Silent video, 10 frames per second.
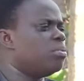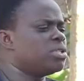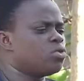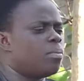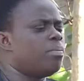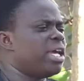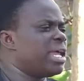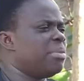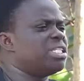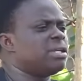almost one mobile
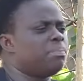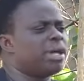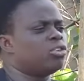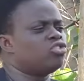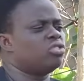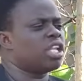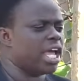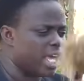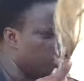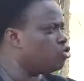nametempan so
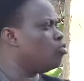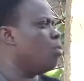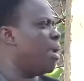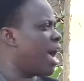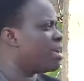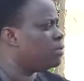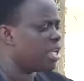na any suba.